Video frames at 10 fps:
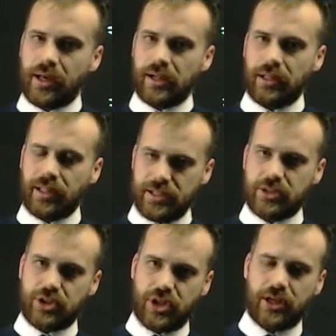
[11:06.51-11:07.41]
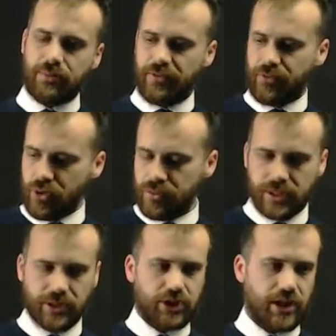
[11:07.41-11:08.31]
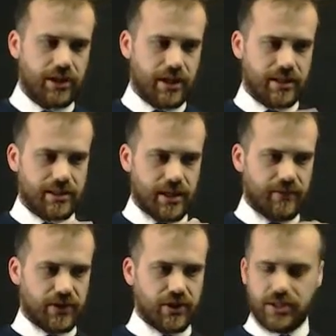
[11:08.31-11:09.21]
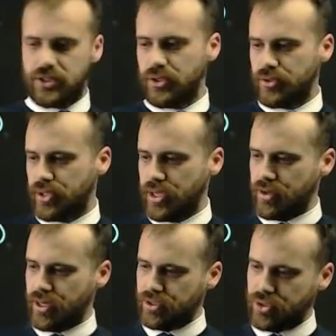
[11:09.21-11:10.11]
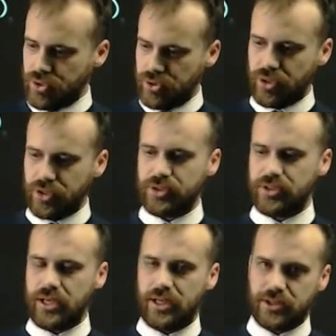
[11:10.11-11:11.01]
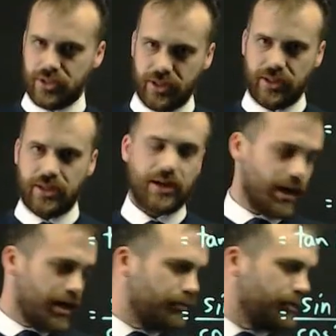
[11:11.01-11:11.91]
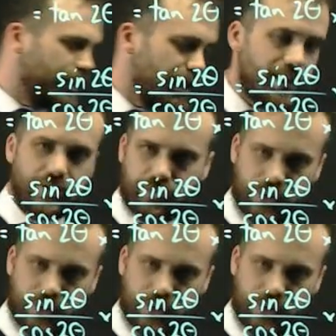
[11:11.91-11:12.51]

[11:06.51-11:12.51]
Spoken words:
Let's check my formula sheet and see if sine 2 theta and 2 cos theta sine theta are related to